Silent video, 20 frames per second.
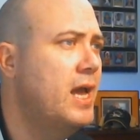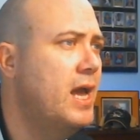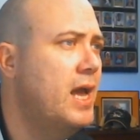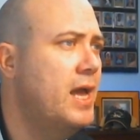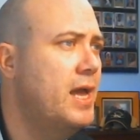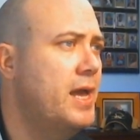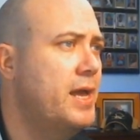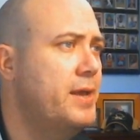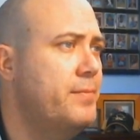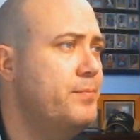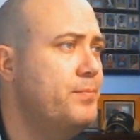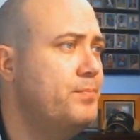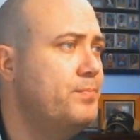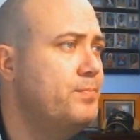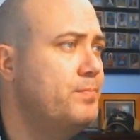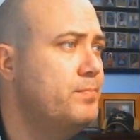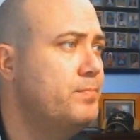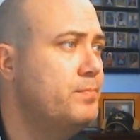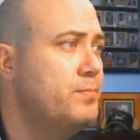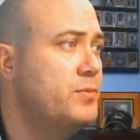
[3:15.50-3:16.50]
Um,
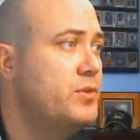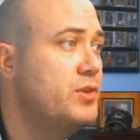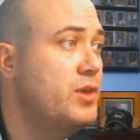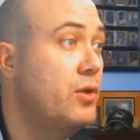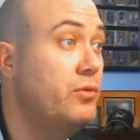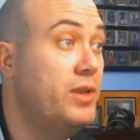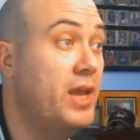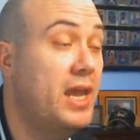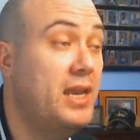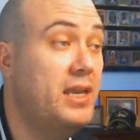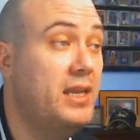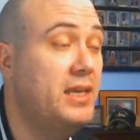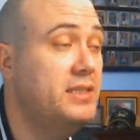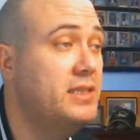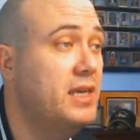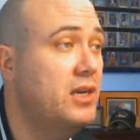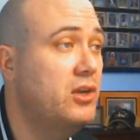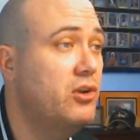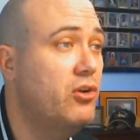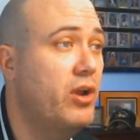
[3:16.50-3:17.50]
so
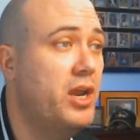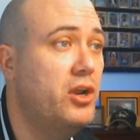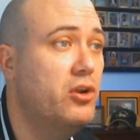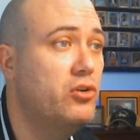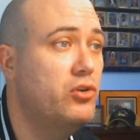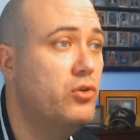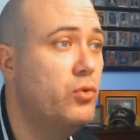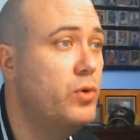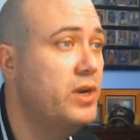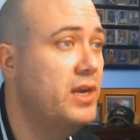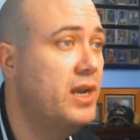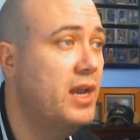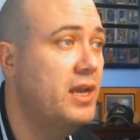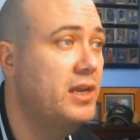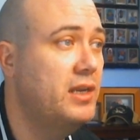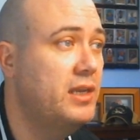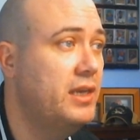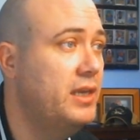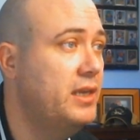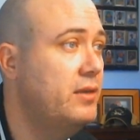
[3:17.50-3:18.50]
Tatis had a great year twenty
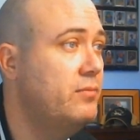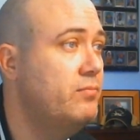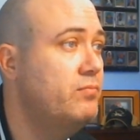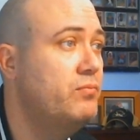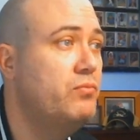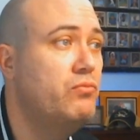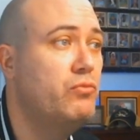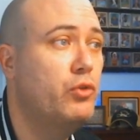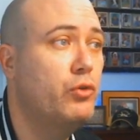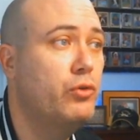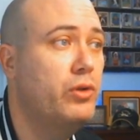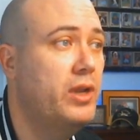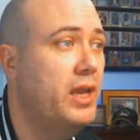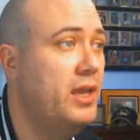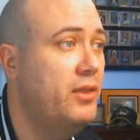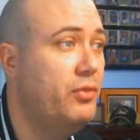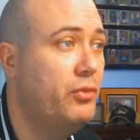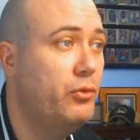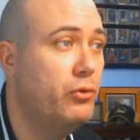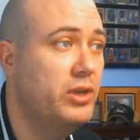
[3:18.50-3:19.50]
nineteen, three,
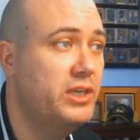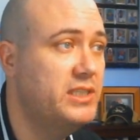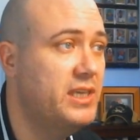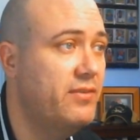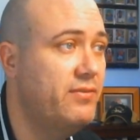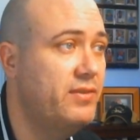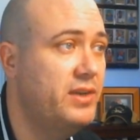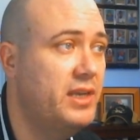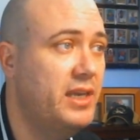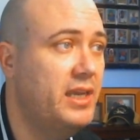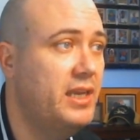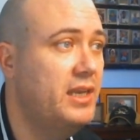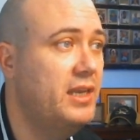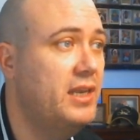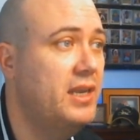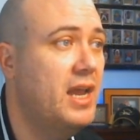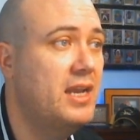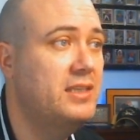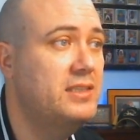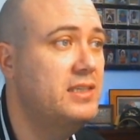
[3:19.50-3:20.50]
hit three seventeen,
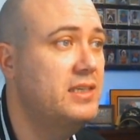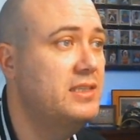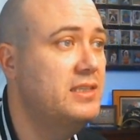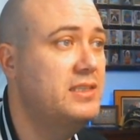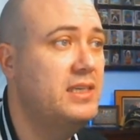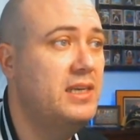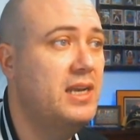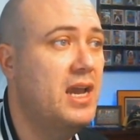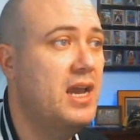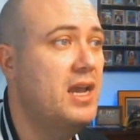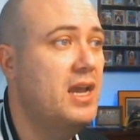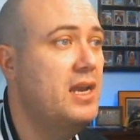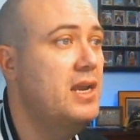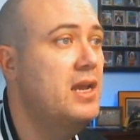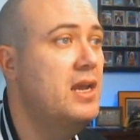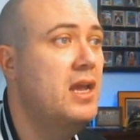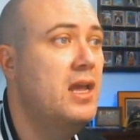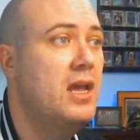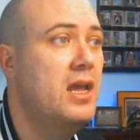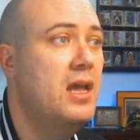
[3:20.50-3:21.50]
nine sixty-nine.
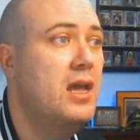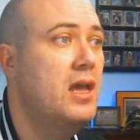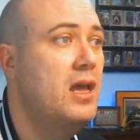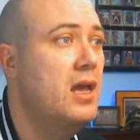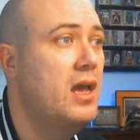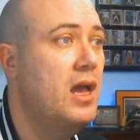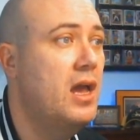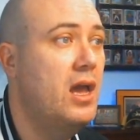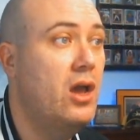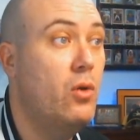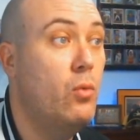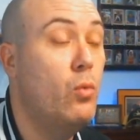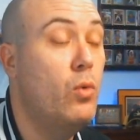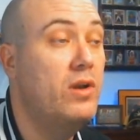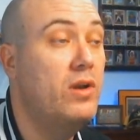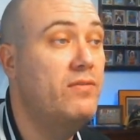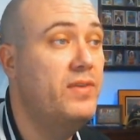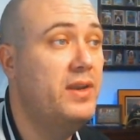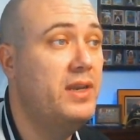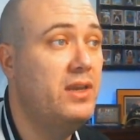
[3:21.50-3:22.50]
Uh,
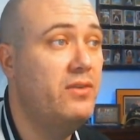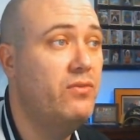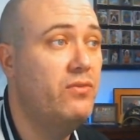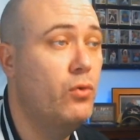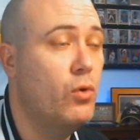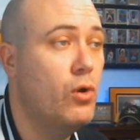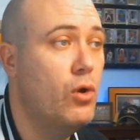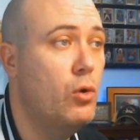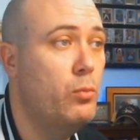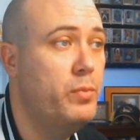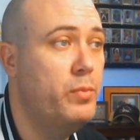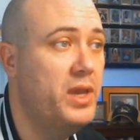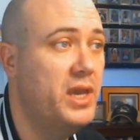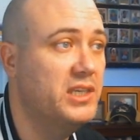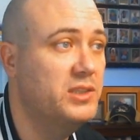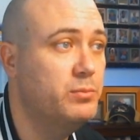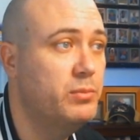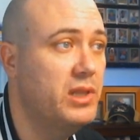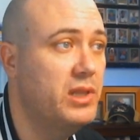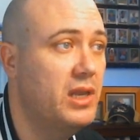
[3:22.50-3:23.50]
one fifty-four O P
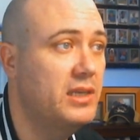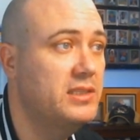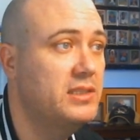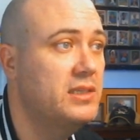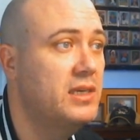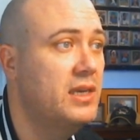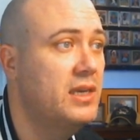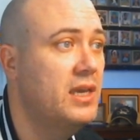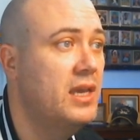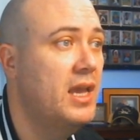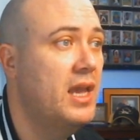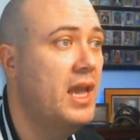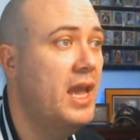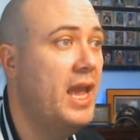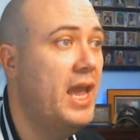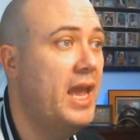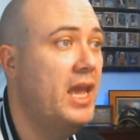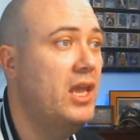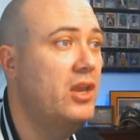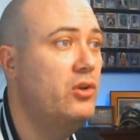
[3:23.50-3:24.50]
S plus,
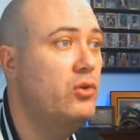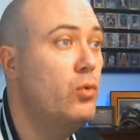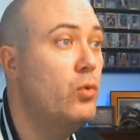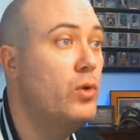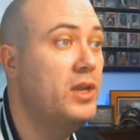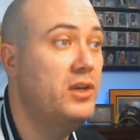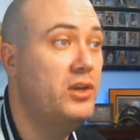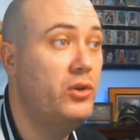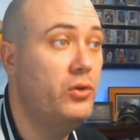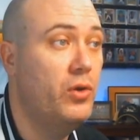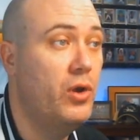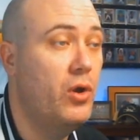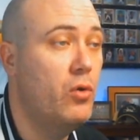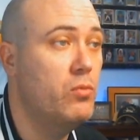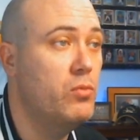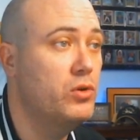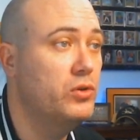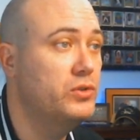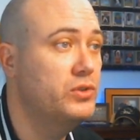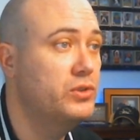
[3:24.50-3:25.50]
and twenty-two
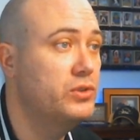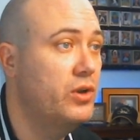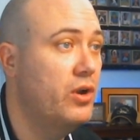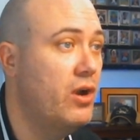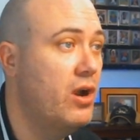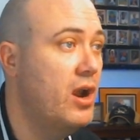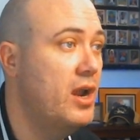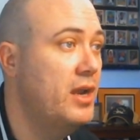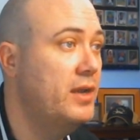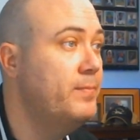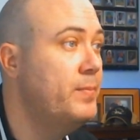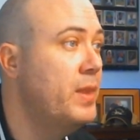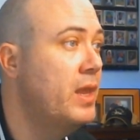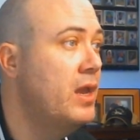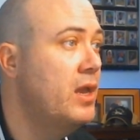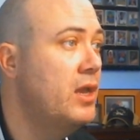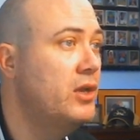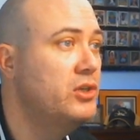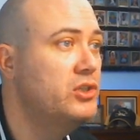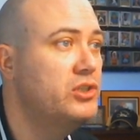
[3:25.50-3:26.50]
homers. All right,
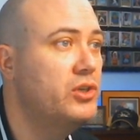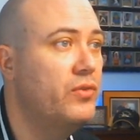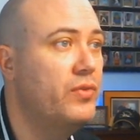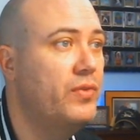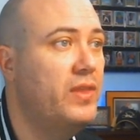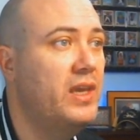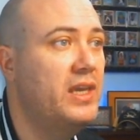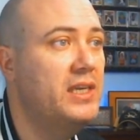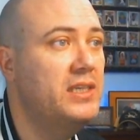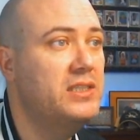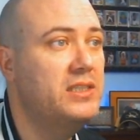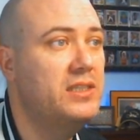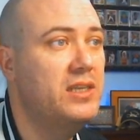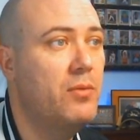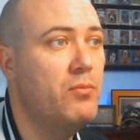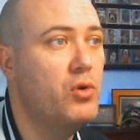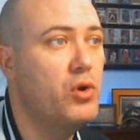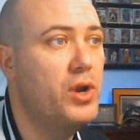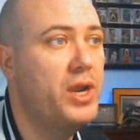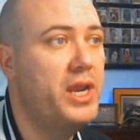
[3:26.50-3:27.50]
so this
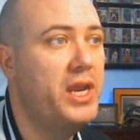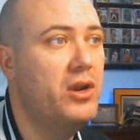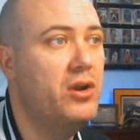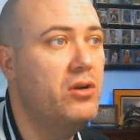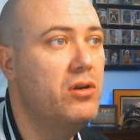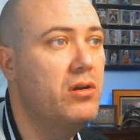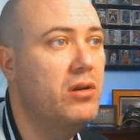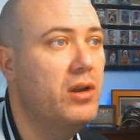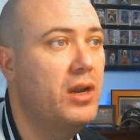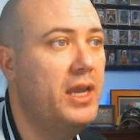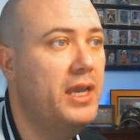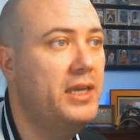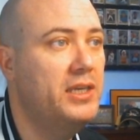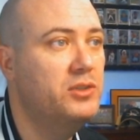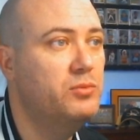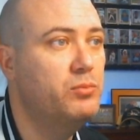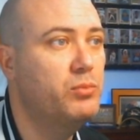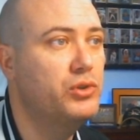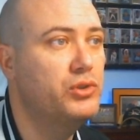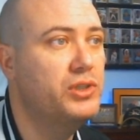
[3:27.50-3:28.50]
number here
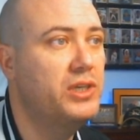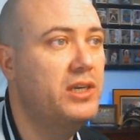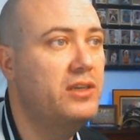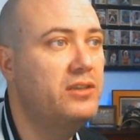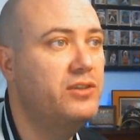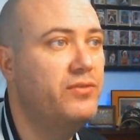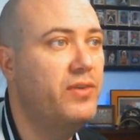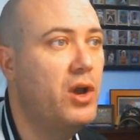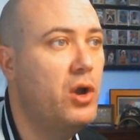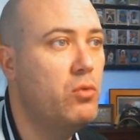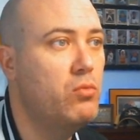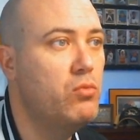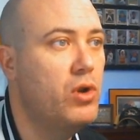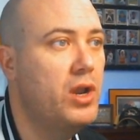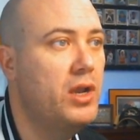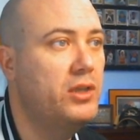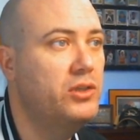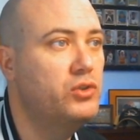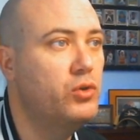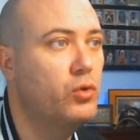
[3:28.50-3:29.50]
is percentage of home
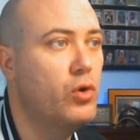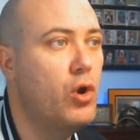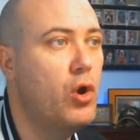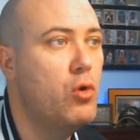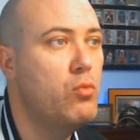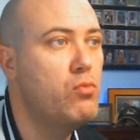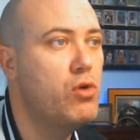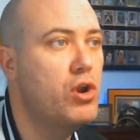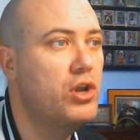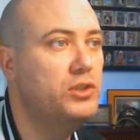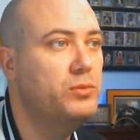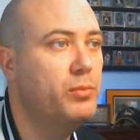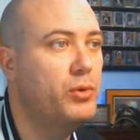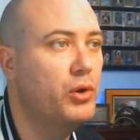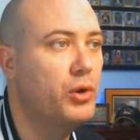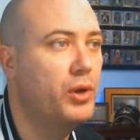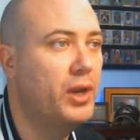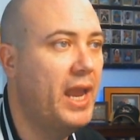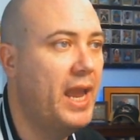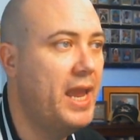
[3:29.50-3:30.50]
runs or home runs
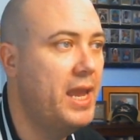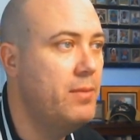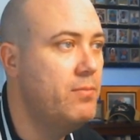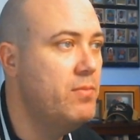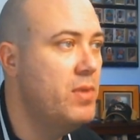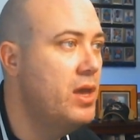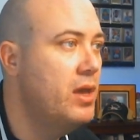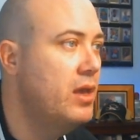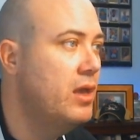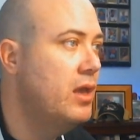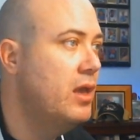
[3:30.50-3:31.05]
per game.